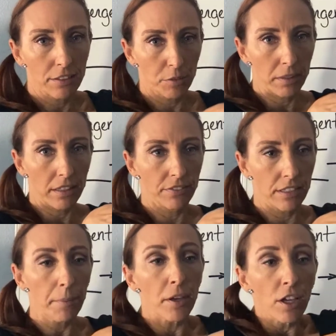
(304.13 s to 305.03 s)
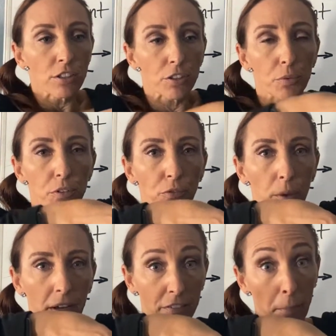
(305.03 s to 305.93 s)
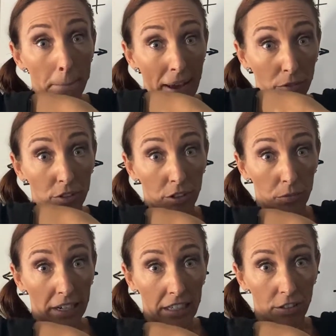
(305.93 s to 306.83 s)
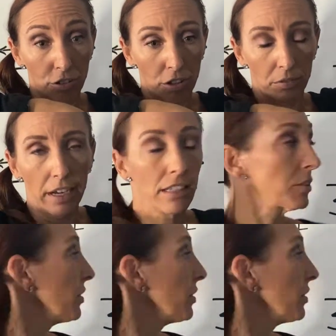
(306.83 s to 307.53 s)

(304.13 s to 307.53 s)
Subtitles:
this would be lifted up. So you would form kind of a mountain range, right?